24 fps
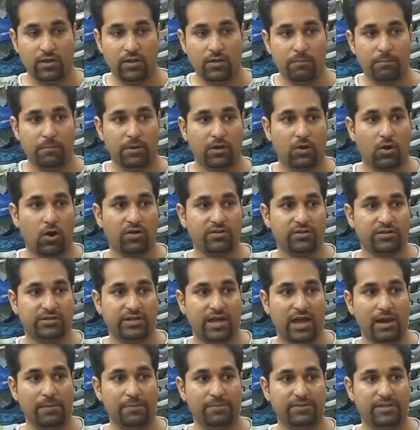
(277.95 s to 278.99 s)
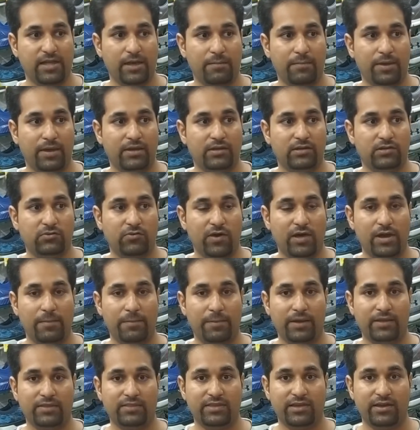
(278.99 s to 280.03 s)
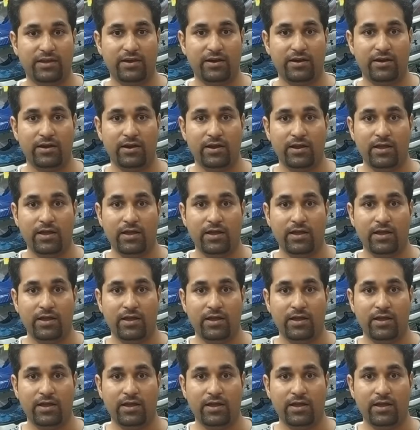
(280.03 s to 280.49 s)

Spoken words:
because it helps them in developing their